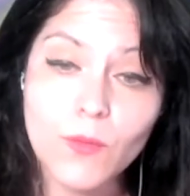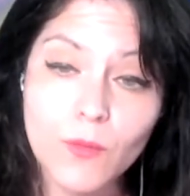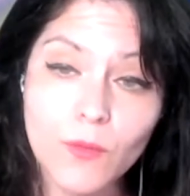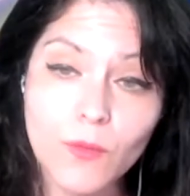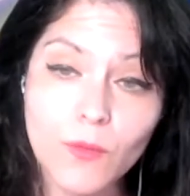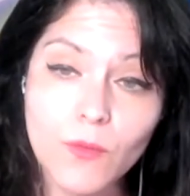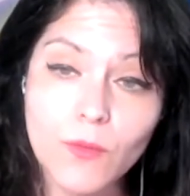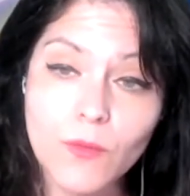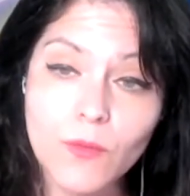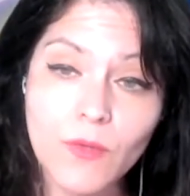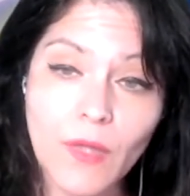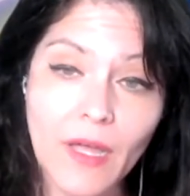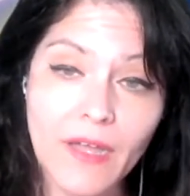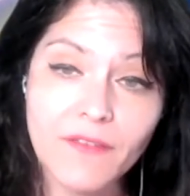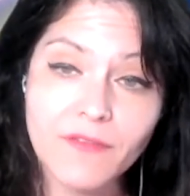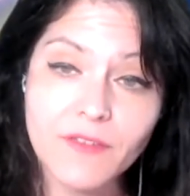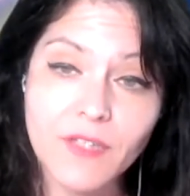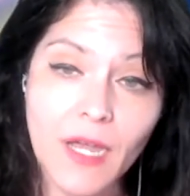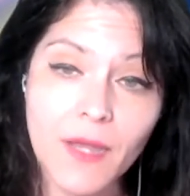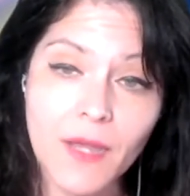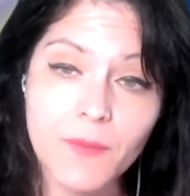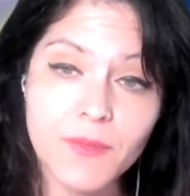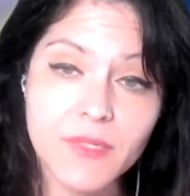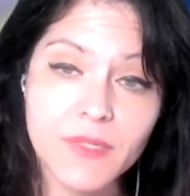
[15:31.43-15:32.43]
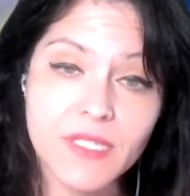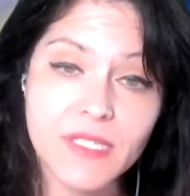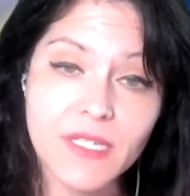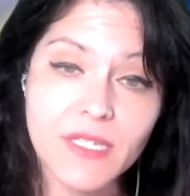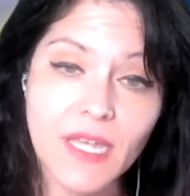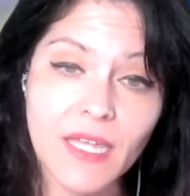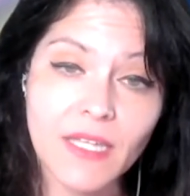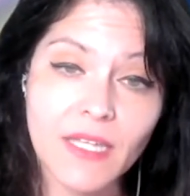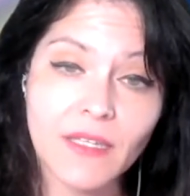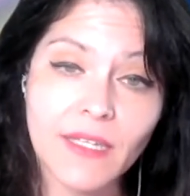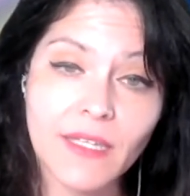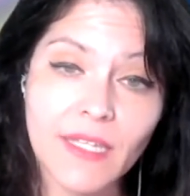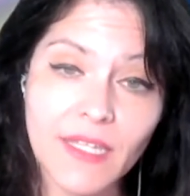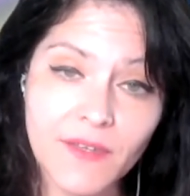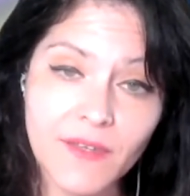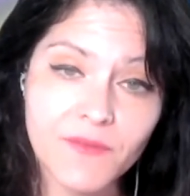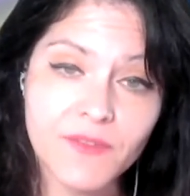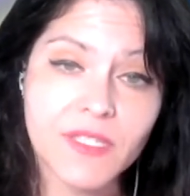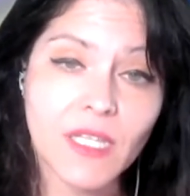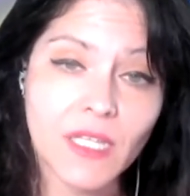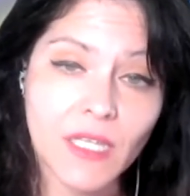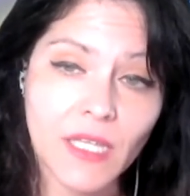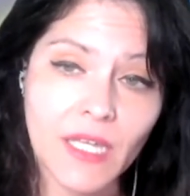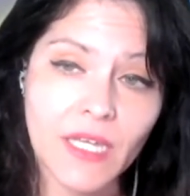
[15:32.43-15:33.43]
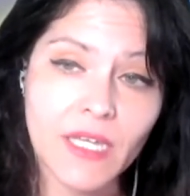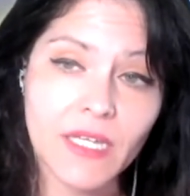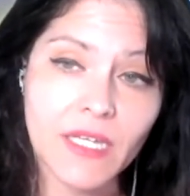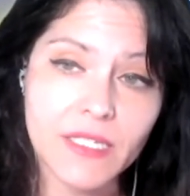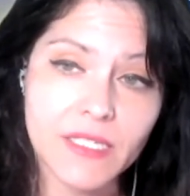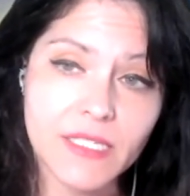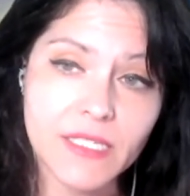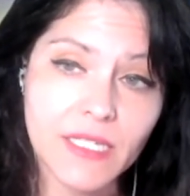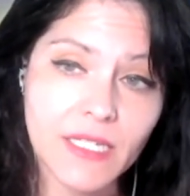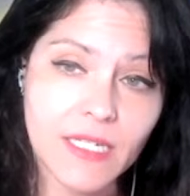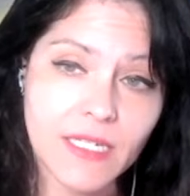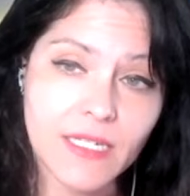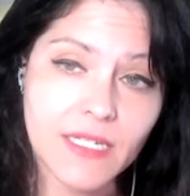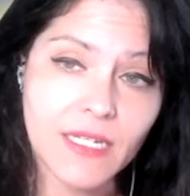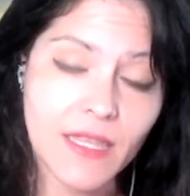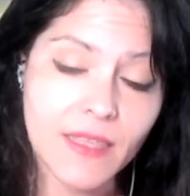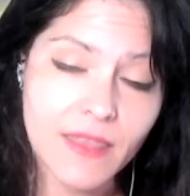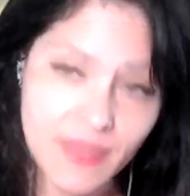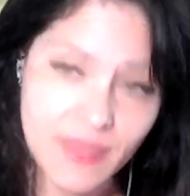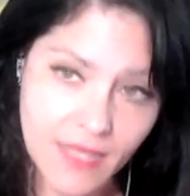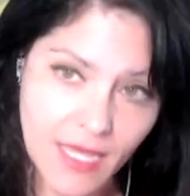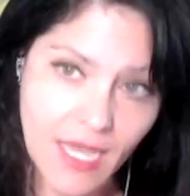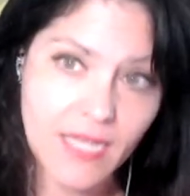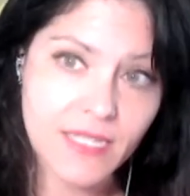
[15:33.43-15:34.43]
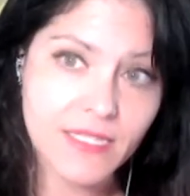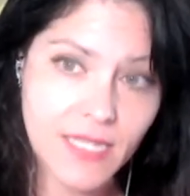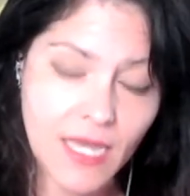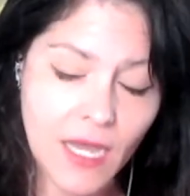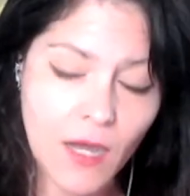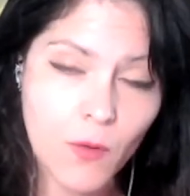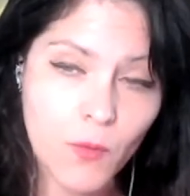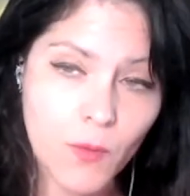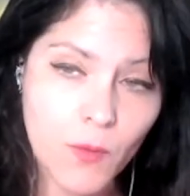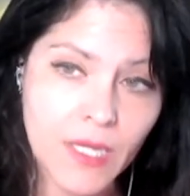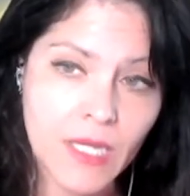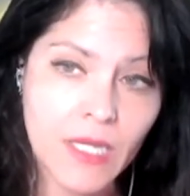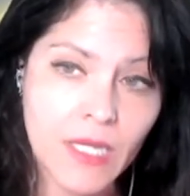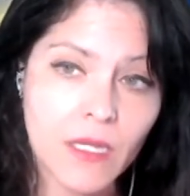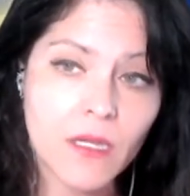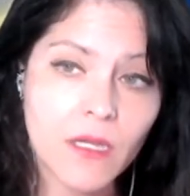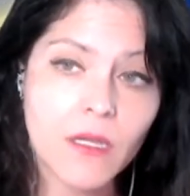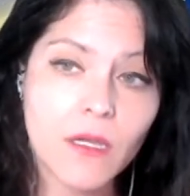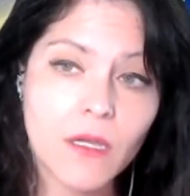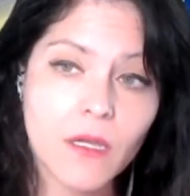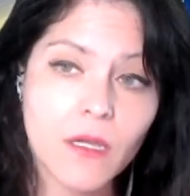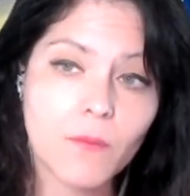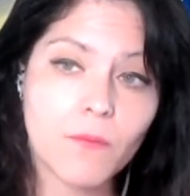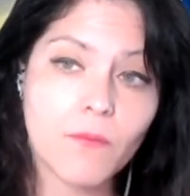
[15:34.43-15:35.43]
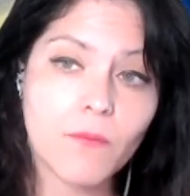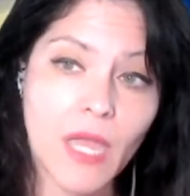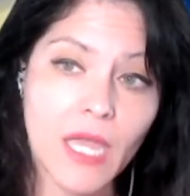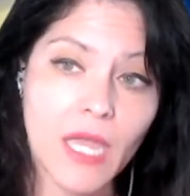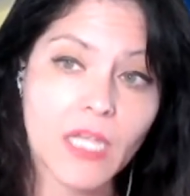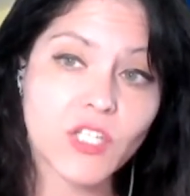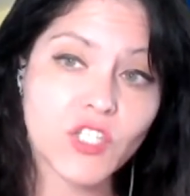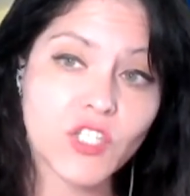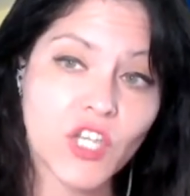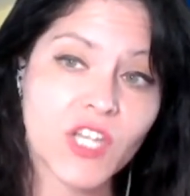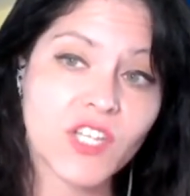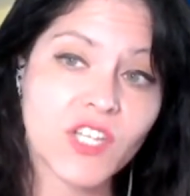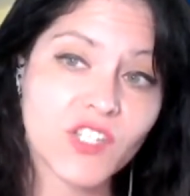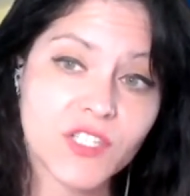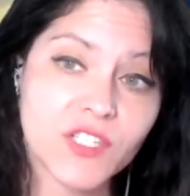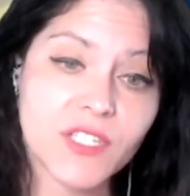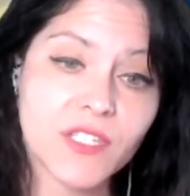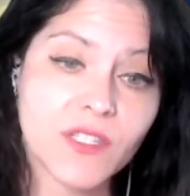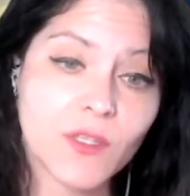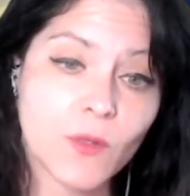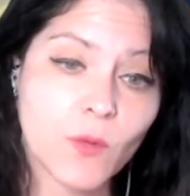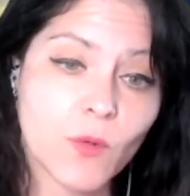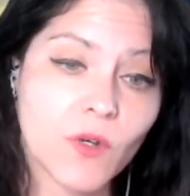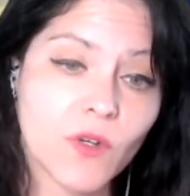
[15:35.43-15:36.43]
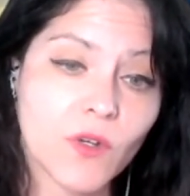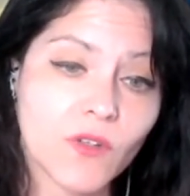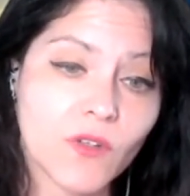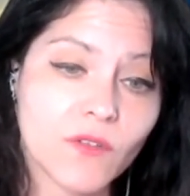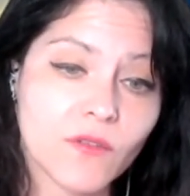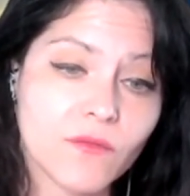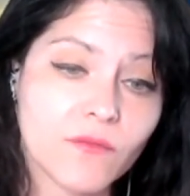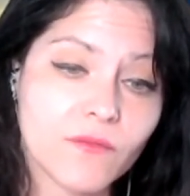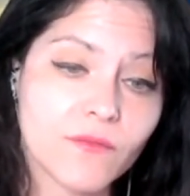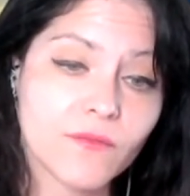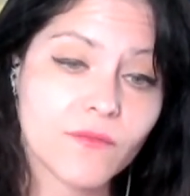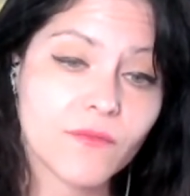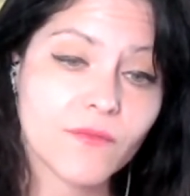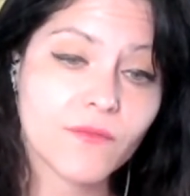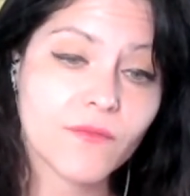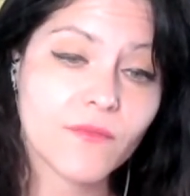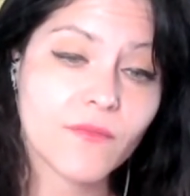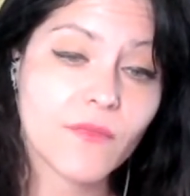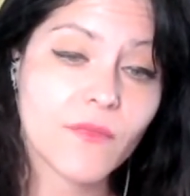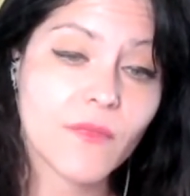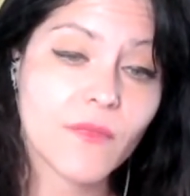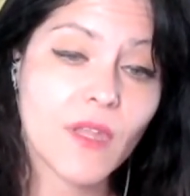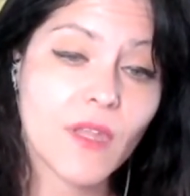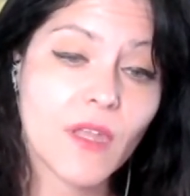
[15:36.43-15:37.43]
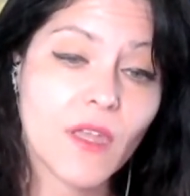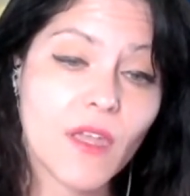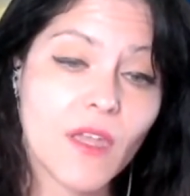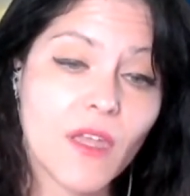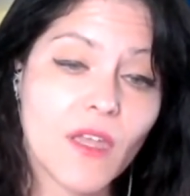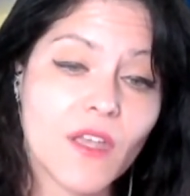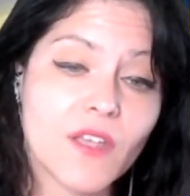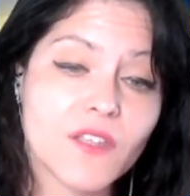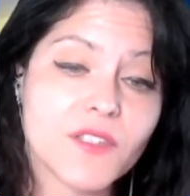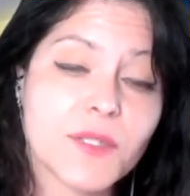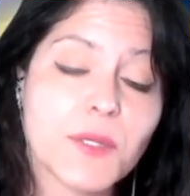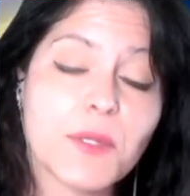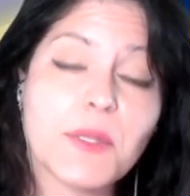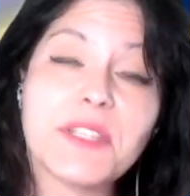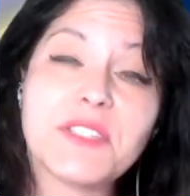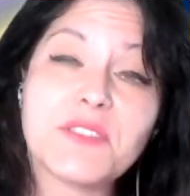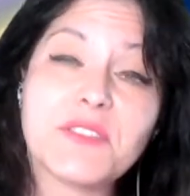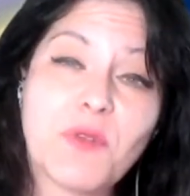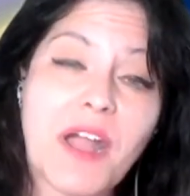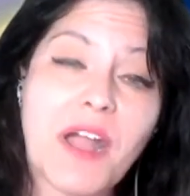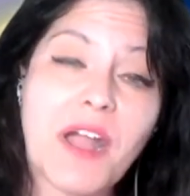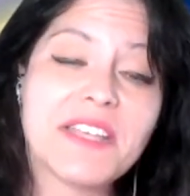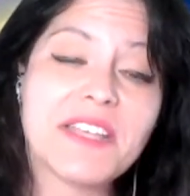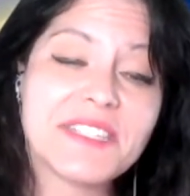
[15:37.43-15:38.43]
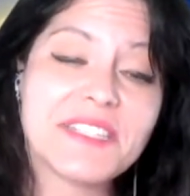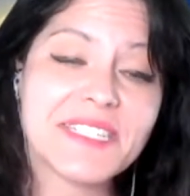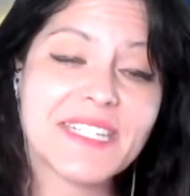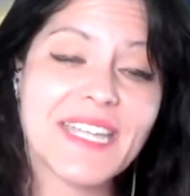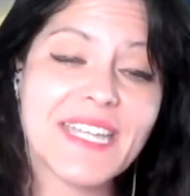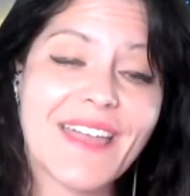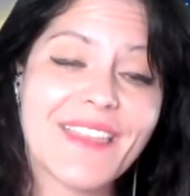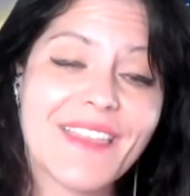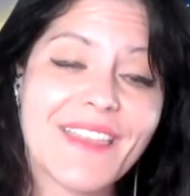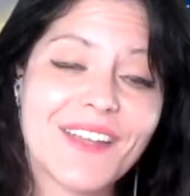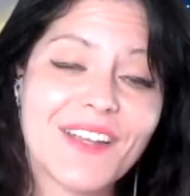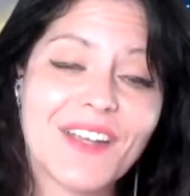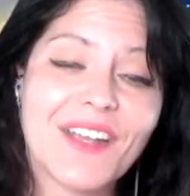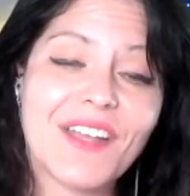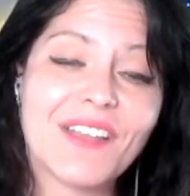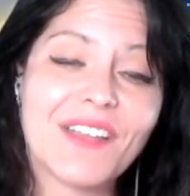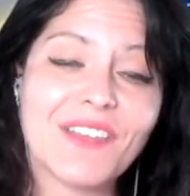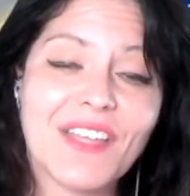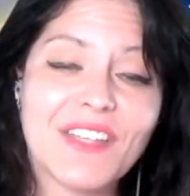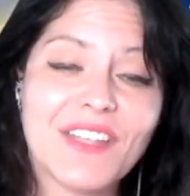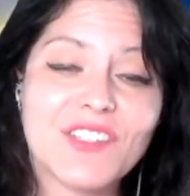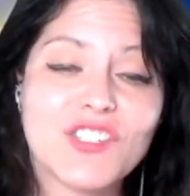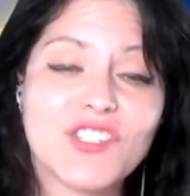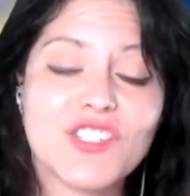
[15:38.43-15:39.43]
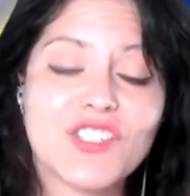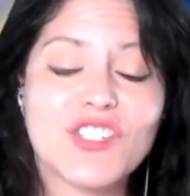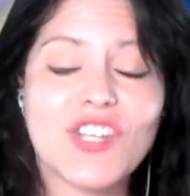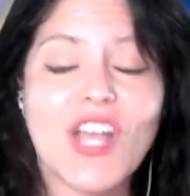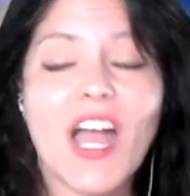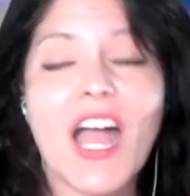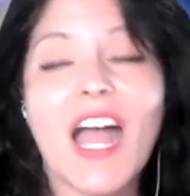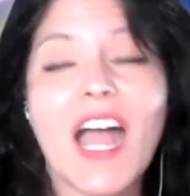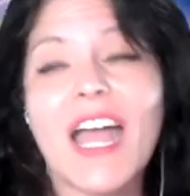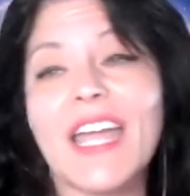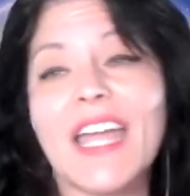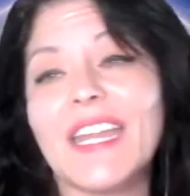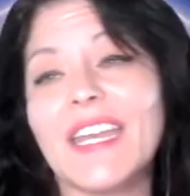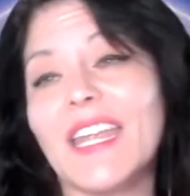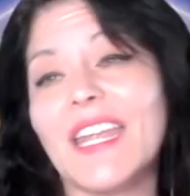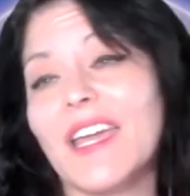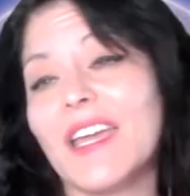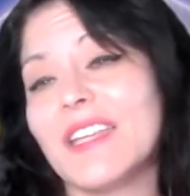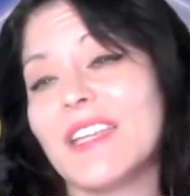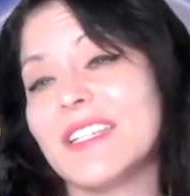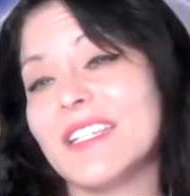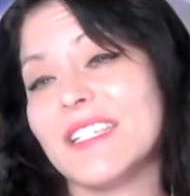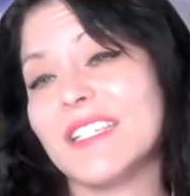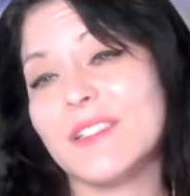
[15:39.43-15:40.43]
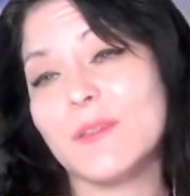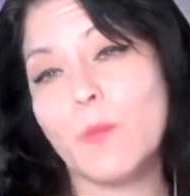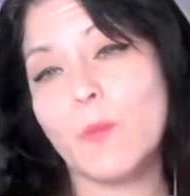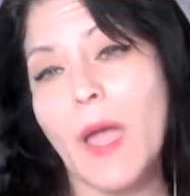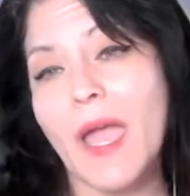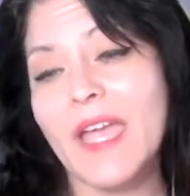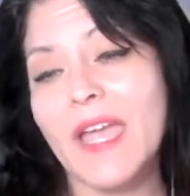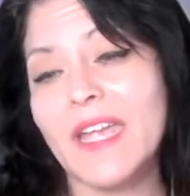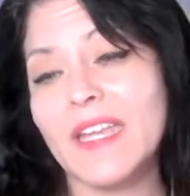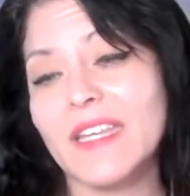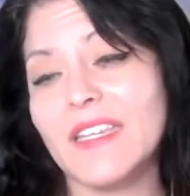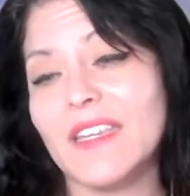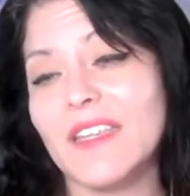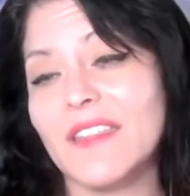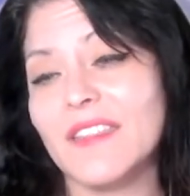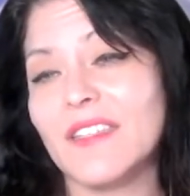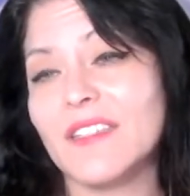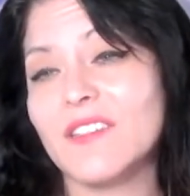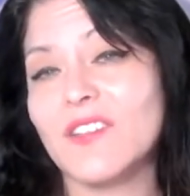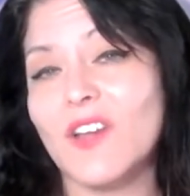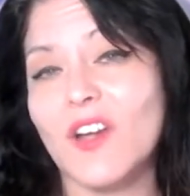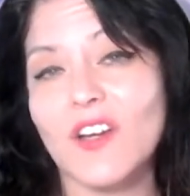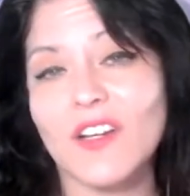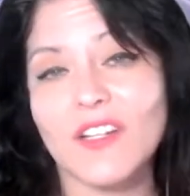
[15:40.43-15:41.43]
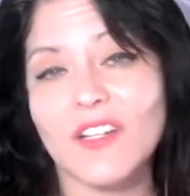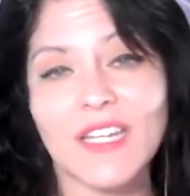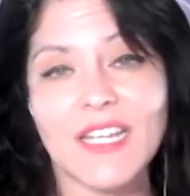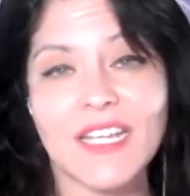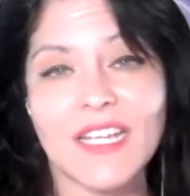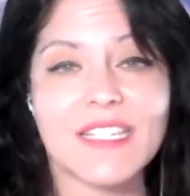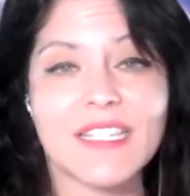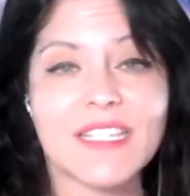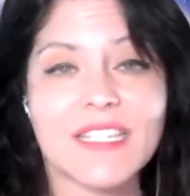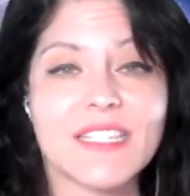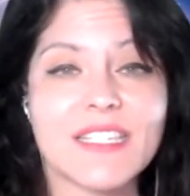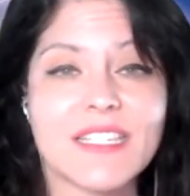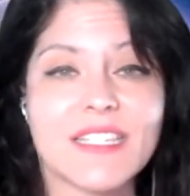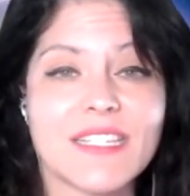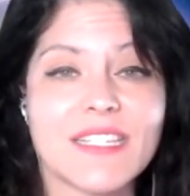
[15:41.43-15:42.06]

lifetimes and leaves the legacy. And that's how we make changes in the world. So let's rise together. Let's shine despite the darkness